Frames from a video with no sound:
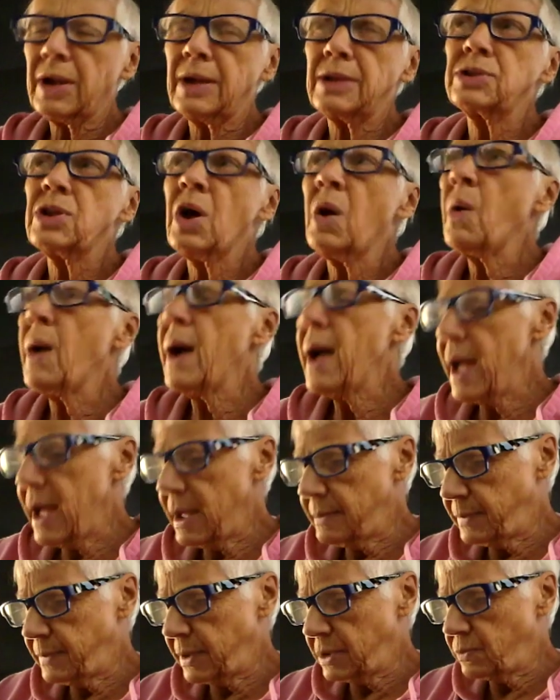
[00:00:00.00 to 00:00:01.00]
Noah
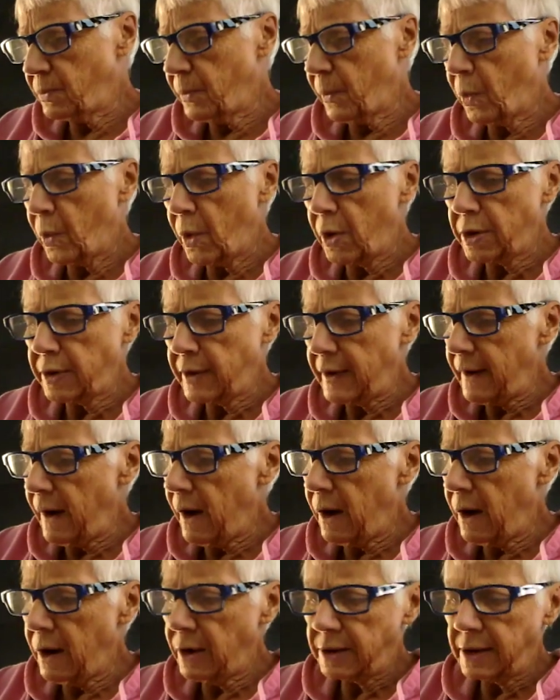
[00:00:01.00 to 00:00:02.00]
had been working
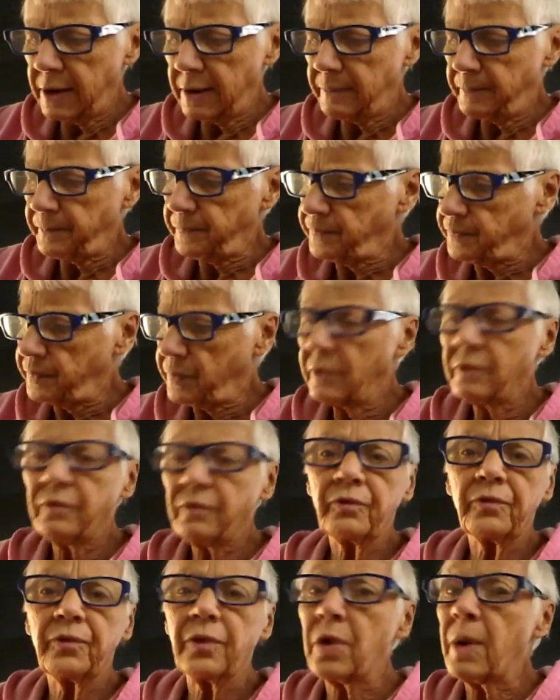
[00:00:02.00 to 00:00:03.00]
on it
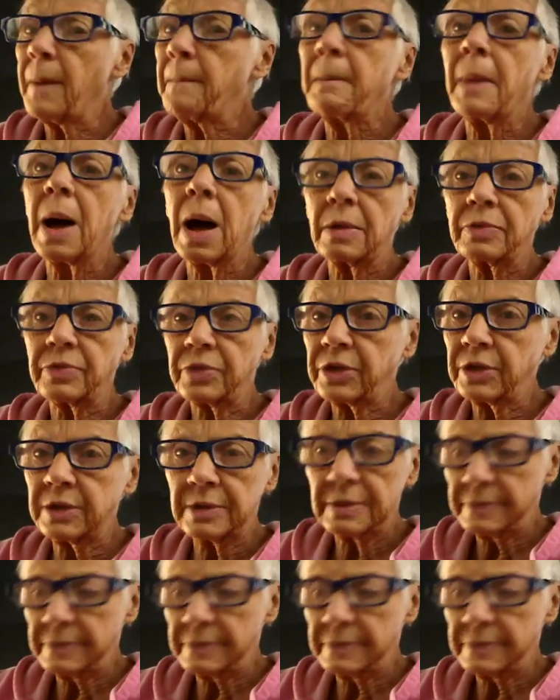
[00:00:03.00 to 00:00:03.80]
for a month.